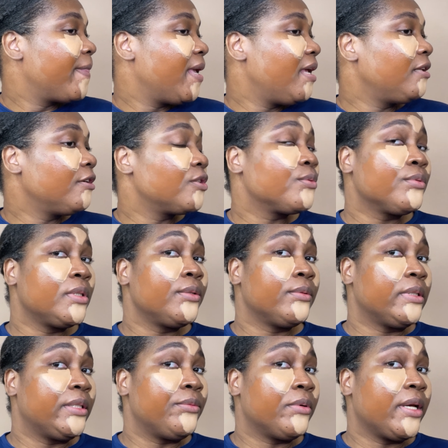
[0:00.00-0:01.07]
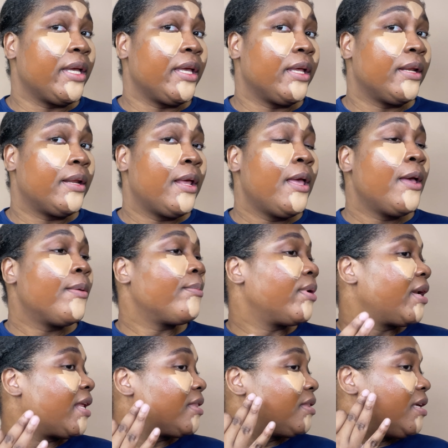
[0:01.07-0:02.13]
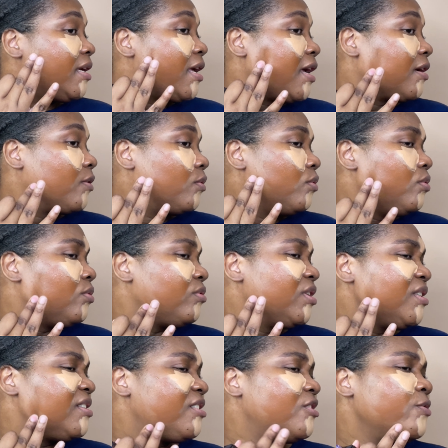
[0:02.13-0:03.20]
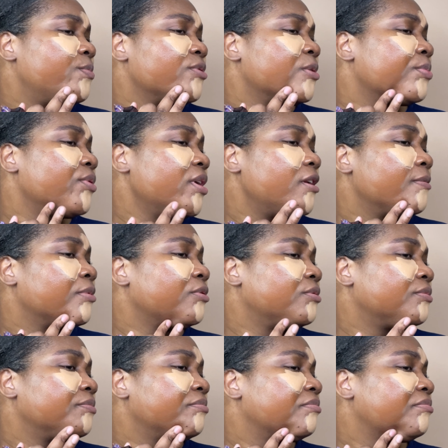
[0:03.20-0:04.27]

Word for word: It looks really, really red. But I think ooh, this is super spreadable.